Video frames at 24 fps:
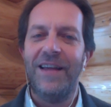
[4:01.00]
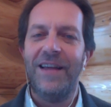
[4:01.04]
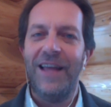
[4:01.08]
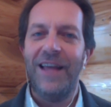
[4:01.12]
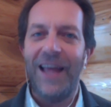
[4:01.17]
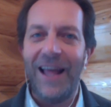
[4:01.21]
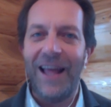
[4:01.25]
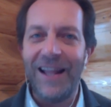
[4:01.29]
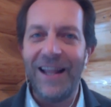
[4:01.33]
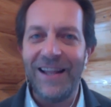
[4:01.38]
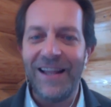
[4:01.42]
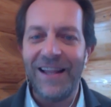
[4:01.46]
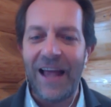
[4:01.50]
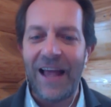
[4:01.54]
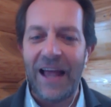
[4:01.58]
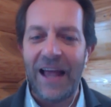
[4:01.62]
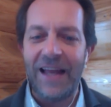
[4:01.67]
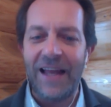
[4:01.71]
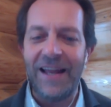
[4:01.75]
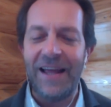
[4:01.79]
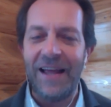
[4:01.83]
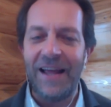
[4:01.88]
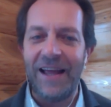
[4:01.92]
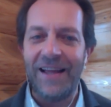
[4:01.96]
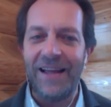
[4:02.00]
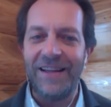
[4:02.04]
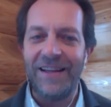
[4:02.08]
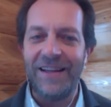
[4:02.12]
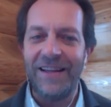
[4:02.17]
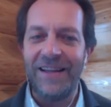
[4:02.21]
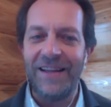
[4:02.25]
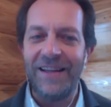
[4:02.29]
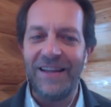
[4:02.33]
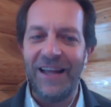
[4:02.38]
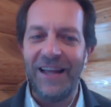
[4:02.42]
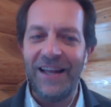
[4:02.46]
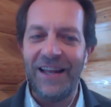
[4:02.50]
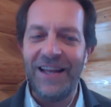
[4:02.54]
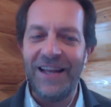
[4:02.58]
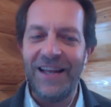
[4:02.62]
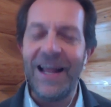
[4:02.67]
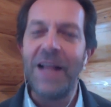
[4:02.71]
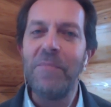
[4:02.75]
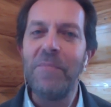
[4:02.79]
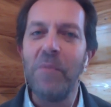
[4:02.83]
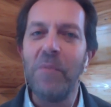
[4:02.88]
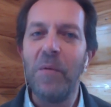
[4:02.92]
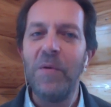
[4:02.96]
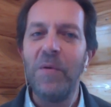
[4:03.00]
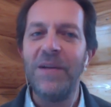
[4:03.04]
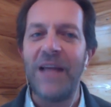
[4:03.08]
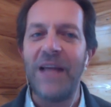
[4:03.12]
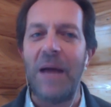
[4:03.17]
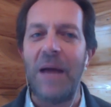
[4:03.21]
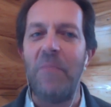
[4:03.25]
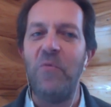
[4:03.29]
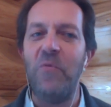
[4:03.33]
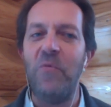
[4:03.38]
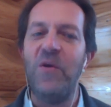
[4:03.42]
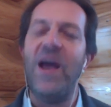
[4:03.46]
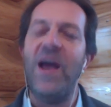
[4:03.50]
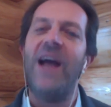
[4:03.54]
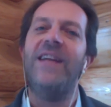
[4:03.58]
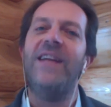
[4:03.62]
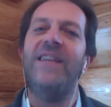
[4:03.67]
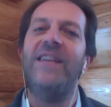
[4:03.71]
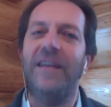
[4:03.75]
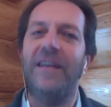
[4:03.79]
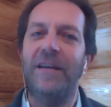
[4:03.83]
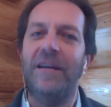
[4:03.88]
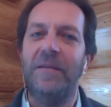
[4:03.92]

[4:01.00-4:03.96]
And, and, and in that moment, I'm reacting.